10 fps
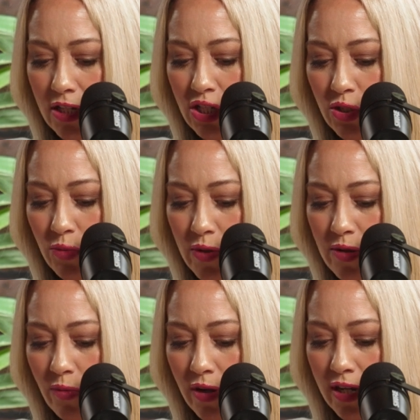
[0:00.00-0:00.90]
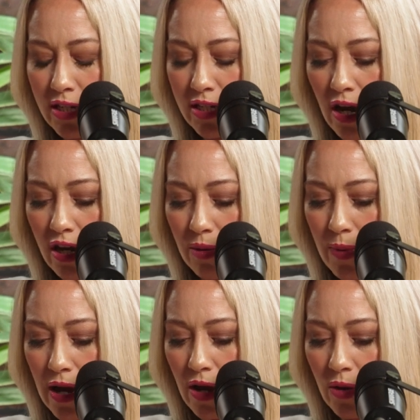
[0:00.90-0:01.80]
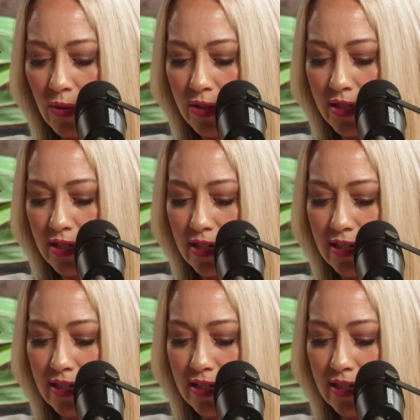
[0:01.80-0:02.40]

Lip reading: Do we want to talk about